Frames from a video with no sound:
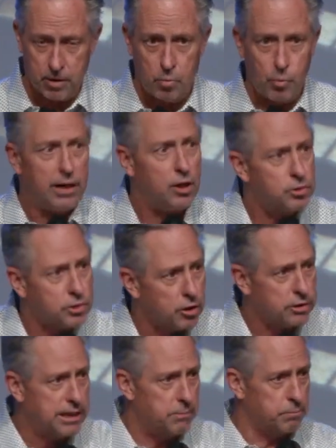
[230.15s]
We lose our
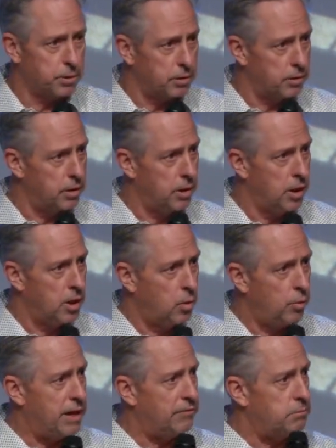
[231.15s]
temper. We have